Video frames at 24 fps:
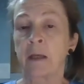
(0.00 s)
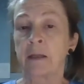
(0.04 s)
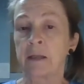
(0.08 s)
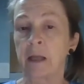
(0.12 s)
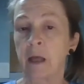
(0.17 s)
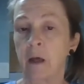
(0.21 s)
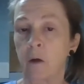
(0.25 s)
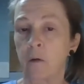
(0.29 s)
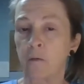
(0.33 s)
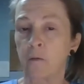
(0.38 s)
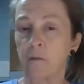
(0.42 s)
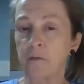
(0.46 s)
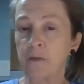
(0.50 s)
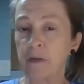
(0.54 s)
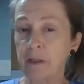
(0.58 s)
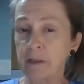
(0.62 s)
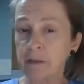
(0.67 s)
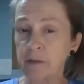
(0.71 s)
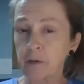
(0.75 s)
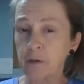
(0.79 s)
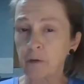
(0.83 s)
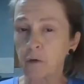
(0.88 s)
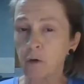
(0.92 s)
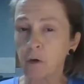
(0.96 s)
Now,
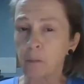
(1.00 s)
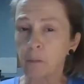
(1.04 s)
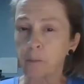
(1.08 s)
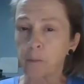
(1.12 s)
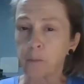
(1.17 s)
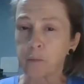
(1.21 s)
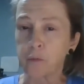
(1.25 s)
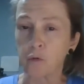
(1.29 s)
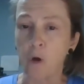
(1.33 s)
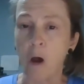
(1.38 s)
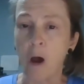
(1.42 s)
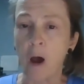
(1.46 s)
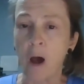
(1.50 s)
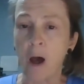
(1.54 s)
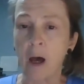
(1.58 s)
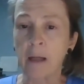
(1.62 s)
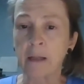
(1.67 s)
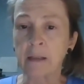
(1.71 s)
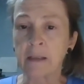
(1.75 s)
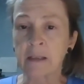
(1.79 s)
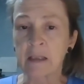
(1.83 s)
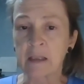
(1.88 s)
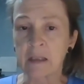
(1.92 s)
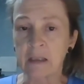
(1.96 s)
these are a
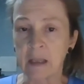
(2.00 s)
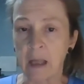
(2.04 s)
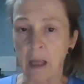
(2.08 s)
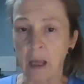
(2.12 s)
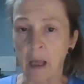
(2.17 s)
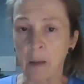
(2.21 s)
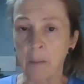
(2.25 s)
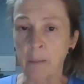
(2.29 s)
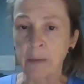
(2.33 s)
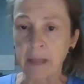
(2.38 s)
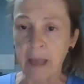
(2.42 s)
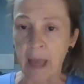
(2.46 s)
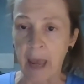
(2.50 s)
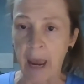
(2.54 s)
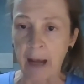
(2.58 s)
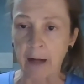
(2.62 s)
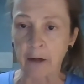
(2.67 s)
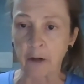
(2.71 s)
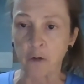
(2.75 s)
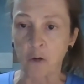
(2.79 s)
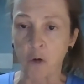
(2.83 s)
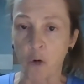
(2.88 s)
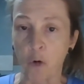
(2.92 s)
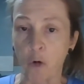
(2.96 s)
broad
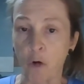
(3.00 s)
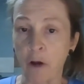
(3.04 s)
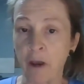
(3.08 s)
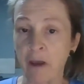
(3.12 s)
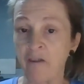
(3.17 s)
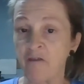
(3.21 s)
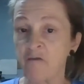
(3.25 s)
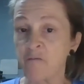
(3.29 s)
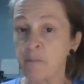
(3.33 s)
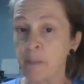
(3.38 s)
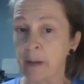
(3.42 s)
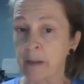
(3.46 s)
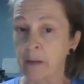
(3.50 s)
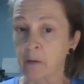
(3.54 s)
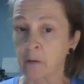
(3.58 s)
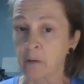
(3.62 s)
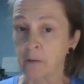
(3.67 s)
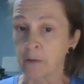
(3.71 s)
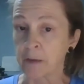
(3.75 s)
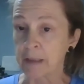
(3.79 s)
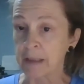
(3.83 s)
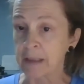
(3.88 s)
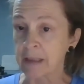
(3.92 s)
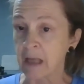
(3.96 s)
subcategory of
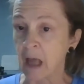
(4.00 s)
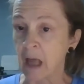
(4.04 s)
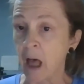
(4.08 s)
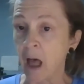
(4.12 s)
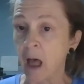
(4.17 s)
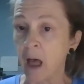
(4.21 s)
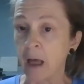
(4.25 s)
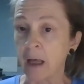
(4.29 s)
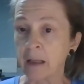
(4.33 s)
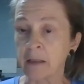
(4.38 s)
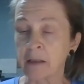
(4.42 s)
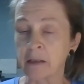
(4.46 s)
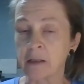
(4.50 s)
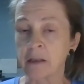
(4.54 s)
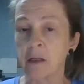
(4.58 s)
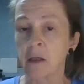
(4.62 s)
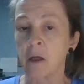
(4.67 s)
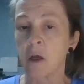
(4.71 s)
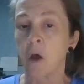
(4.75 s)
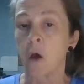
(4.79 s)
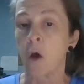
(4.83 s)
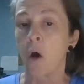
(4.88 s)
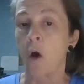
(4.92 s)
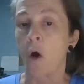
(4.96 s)
medical signs
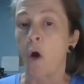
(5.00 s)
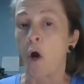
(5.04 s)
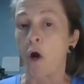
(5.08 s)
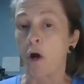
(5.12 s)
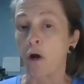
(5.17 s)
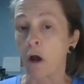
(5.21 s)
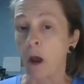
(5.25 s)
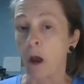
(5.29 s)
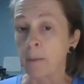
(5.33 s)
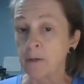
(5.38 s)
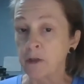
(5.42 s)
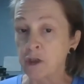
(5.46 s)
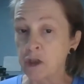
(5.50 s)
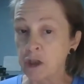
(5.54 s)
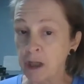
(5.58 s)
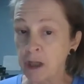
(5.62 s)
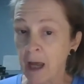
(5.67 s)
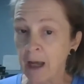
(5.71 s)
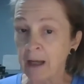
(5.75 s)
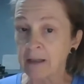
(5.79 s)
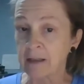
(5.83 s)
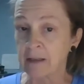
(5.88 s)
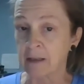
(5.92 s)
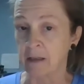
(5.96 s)
or
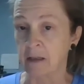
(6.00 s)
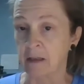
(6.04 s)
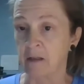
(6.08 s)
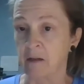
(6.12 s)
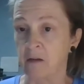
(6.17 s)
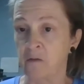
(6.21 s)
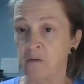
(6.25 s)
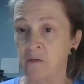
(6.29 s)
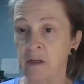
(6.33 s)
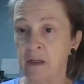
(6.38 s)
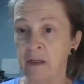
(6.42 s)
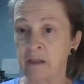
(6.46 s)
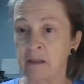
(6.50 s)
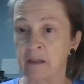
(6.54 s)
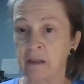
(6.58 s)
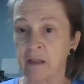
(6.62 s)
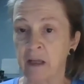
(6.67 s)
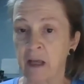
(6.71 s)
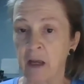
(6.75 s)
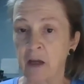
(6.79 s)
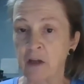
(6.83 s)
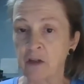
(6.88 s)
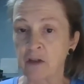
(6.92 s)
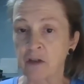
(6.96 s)
objective
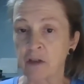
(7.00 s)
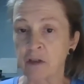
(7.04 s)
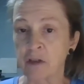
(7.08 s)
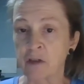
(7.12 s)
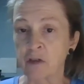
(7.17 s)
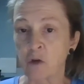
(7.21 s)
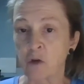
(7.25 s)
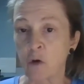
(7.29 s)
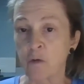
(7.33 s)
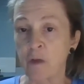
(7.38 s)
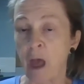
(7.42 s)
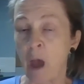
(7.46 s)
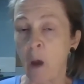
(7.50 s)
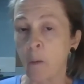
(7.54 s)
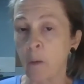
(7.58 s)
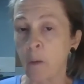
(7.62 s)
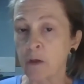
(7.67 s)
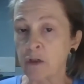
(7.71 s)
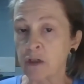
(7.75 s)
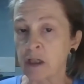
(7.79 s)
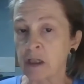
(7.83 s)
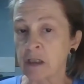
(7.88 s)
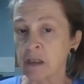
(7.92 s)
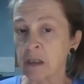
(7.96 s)
indications, or that
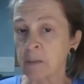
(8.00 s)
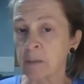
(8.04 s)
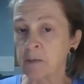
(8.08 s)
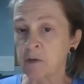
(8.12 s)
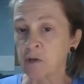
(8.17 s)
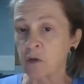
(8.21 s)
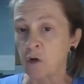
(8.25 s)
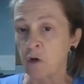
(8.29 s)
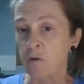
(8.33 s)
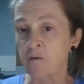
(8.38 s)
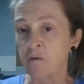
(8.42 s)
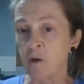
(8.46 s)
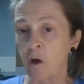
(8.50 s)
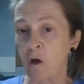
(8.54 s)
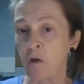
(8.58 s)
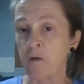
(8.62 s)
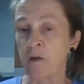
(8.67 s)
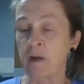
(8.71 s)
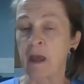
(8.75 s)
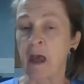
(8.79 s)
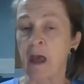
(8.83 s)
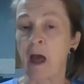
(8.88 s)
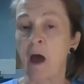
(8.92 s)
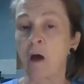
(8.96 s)
which is observed on
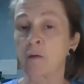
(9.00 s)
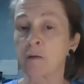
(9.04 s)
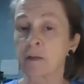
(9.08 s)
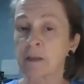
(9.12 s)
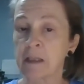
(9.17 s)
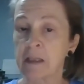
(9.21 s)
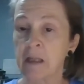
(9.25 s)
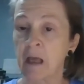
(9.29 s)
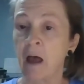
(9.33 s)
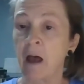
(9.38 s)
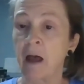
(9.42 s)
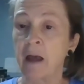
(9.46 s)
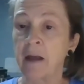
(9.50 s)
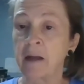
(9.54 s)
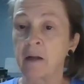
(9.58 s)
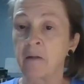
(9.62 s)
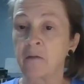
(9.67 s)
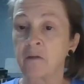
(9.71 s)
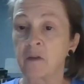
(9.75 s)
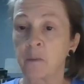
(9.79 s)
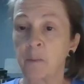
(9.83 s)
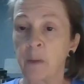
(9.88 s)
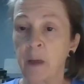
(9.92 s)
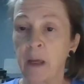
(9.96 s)
the outside
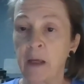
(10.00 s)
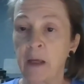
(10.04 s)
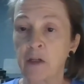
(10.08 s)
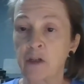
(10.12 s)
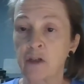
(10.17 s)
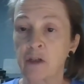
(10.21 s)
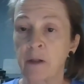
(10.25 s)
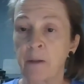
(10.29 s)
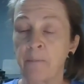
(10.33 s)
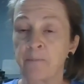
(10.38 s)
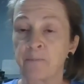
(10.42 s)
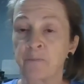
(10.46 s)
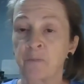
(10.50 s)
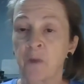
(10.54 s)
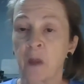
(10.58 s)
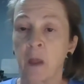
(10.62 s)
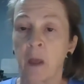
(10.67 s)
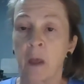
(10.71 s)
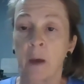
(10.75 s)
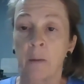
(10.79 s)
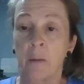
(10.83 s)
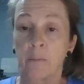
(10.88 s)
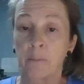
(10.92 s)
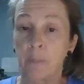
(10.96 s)
of the patient.
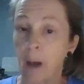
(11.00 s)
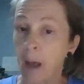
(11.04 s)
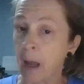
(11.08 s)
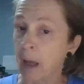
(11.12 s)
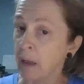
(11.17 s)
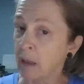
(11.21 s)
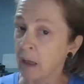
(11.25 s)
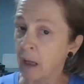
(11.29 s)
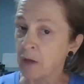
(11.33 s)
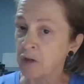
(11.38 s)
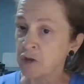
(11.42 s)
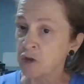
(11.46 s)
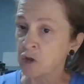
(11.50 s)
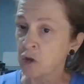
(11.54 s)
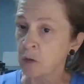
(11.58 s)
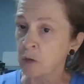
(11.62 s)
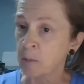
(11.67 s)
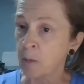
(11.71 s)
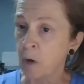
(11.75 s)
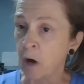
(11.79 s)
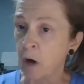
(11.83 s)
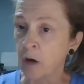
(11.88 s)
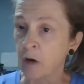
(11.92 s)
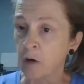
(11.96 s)

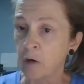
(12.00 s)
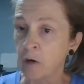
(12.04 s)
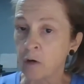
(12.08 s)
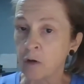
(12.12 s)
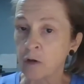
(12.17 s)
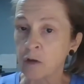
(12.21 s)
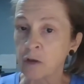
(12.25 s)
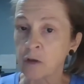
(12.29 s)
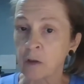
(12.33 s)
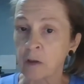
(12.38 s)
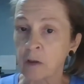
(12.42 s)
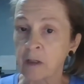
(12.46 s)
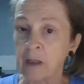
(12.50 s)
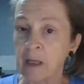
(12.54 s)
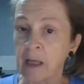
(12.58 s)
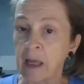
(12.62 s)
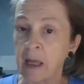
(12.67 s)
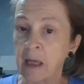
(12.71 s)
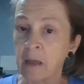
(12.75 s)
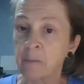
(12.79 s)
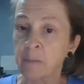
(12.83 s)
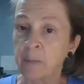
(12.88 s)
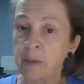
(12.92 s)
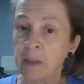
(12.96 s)
Biological markers
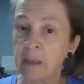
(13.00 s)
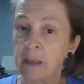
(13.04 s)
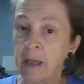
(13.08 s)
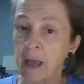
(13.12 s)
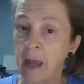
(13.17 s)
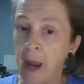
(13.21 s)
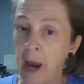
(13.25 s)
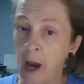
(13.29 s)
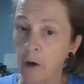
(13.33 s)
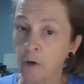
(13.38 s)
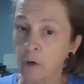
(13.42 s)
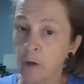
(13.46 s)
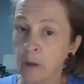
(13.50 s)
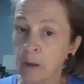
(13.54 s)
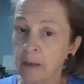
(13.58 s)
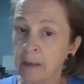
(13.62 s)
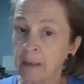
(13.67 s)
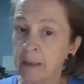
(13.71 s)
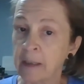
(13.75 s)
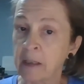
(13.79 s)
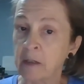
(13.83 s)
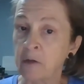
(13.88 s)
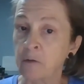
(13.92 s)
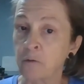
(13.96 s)
can be
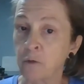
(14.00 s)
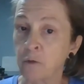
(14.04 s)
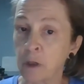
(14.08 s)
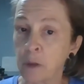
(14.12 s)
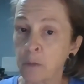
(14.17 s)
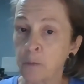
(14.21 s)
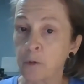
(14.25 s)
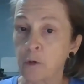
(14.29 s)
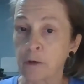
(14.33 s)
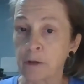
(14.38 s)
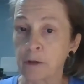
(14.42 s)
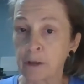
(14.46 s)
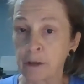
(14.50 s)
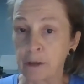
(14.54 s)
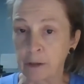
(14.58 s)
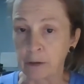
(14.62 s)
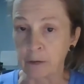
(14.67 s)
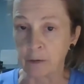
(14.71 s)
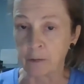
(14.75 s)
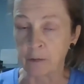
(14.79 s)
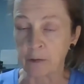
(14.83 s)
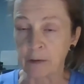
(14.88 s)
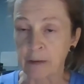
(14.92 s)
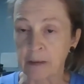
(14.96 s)
accurately
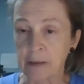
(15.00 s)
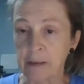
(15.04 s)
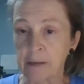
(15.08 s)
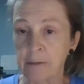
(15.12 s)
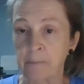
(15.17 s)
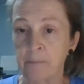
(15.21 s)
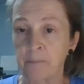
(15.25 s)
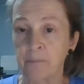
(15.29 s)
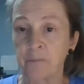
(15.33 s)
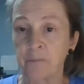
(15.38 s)
reproduced.